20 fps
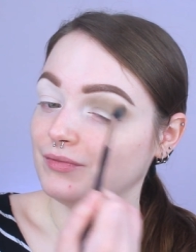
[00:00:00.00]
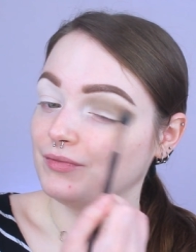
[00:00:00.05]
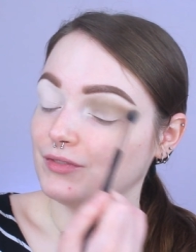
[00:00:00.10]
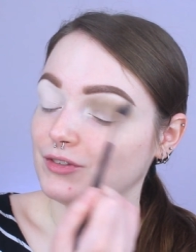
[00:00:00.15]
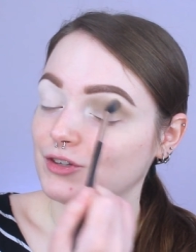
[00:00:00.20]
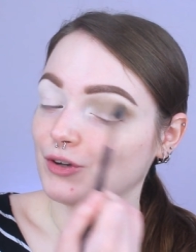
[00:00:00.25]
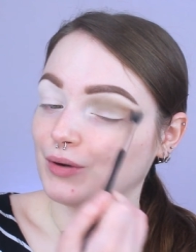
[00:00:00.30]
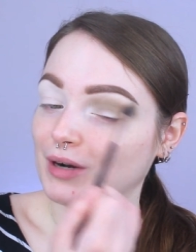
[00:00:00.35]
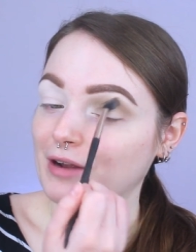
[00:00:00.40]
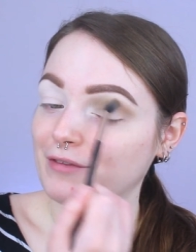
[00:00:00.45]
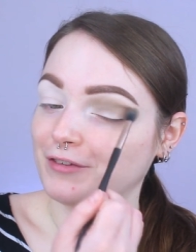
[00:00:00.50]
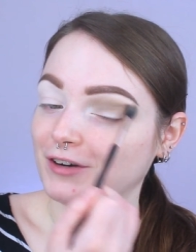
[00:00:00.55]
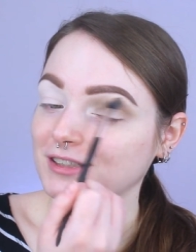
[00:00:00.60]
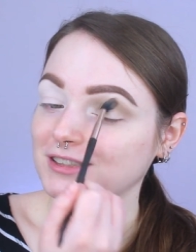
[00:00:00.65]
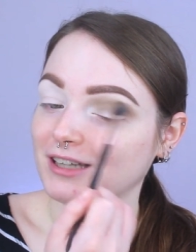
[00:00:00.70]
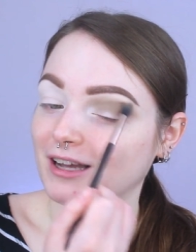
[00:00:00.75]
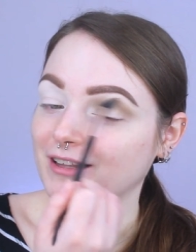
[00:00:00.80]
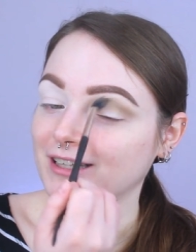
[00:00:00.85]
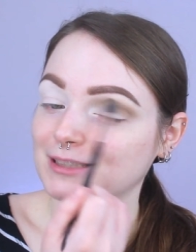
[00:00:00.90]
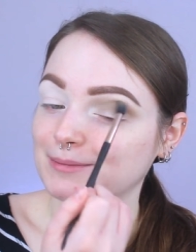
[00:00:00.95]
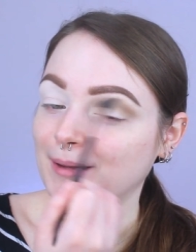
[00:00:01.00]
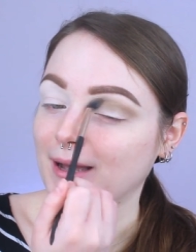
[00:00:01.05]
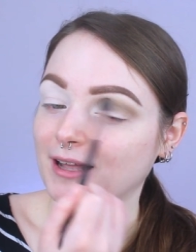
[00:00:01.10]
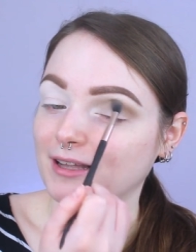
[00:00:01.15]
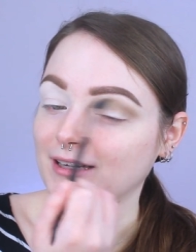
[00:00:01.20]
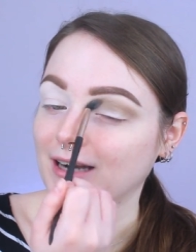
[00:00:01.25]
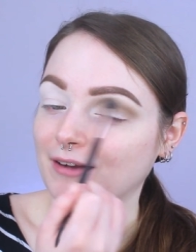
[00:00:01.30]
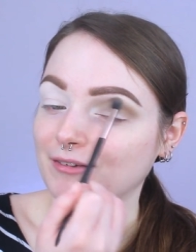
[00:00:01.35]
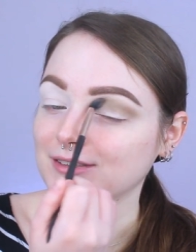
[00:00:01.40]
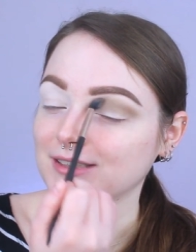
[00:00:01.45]
So when I first saw this
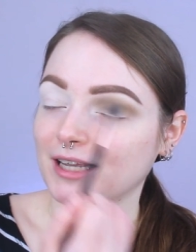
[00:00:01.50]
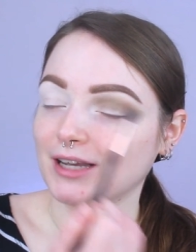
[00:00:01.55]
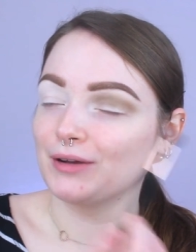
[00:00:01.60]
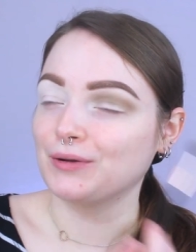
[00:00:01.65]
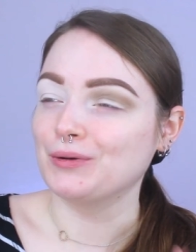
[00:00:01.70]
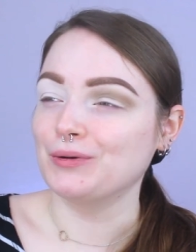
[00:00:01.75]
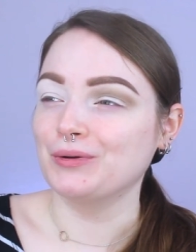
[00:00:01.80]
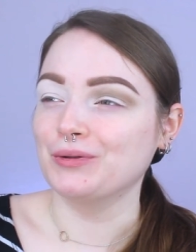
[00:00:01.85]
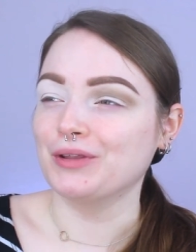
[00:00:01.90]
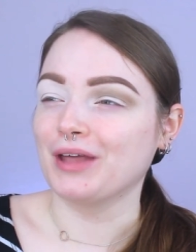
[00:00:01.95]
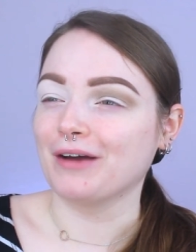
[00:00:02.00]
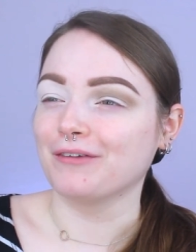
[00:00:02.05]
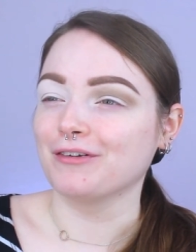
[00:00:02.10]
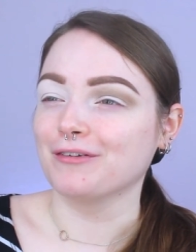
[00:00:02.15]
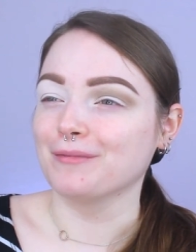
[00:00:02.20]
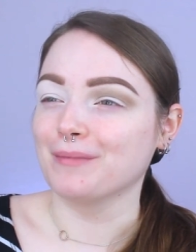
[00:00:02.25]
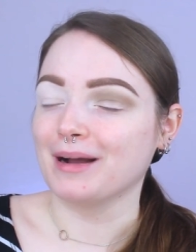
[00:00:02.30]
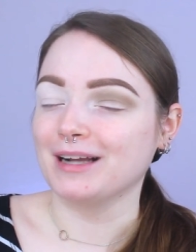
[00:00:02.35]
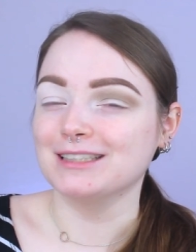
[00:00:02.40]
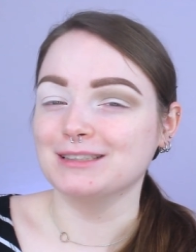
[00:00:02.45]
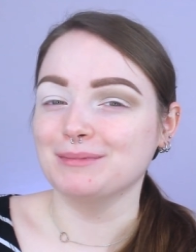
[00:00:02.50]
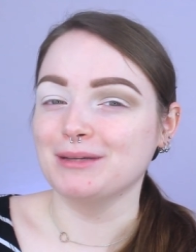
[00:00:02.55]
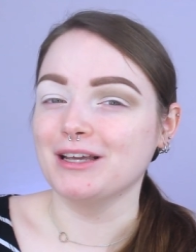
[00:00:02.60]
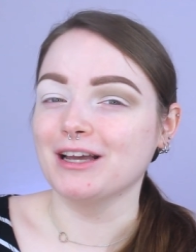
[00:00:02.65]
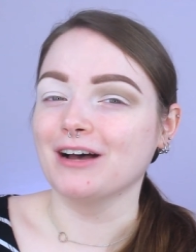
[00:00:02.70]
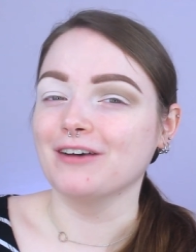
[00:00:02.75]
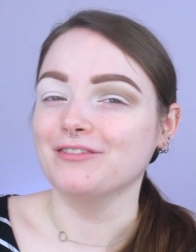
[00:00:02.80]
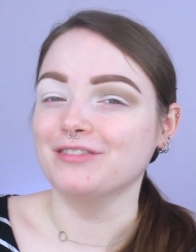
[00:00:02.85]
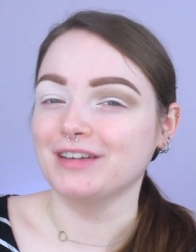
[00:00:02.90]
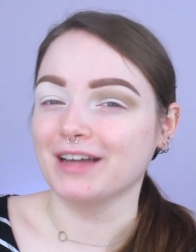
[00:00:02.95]
palette, I was like, ooh, that reminds me
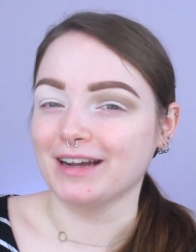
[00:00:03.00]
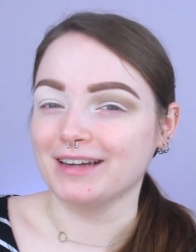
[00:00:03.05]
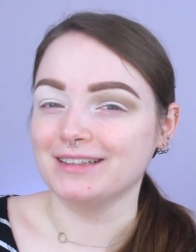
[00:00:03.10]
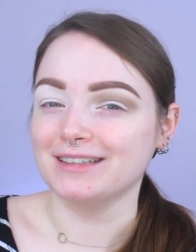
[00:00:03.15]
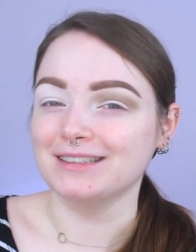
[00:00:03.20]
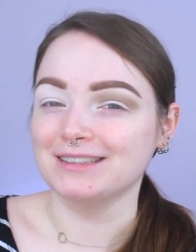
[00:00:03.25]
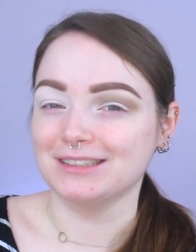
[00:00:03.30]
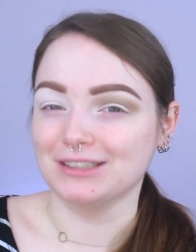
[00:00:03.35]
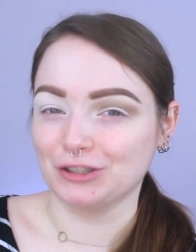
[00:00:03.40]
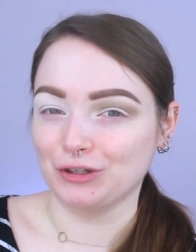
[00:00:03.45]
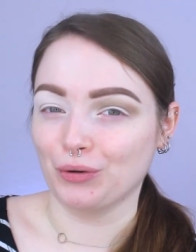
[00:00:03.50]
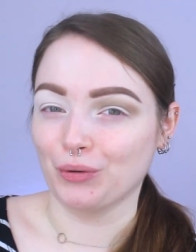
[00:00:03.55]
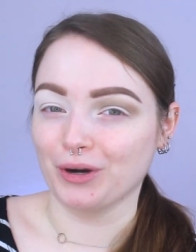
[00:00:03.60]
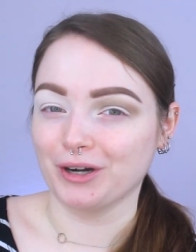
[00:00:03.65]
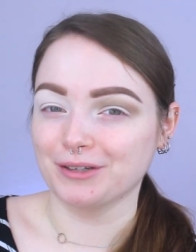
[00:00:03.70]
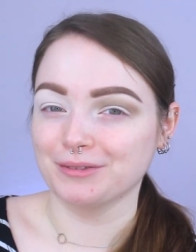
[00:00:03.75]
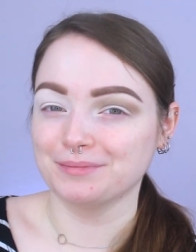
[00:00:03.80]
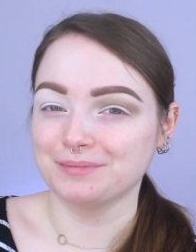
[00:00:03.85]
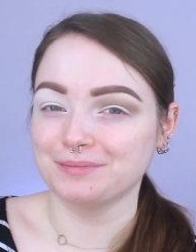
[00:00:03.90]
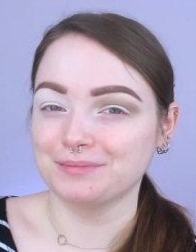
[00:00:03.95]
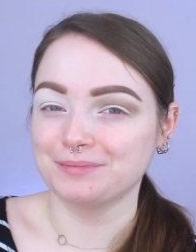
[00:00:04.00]
of nineties decor.